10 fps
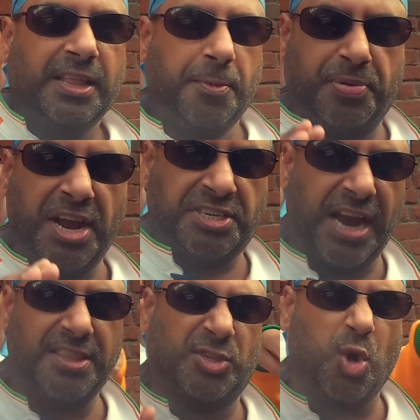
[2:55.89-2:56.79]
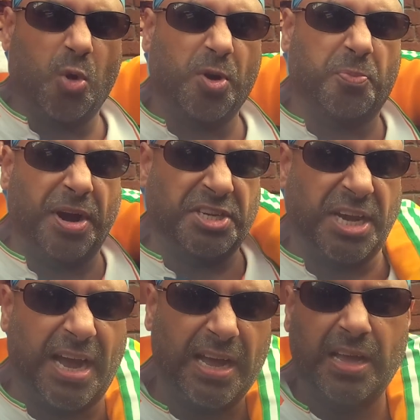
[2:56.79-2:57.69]
The pressure, scoreboard
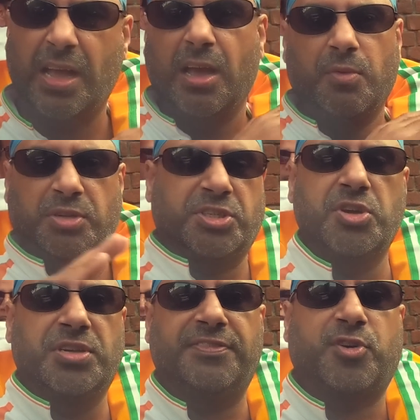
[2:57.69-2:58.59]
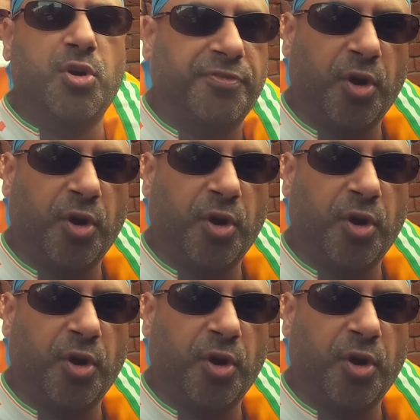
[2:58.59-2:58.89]
pressure, was too difficult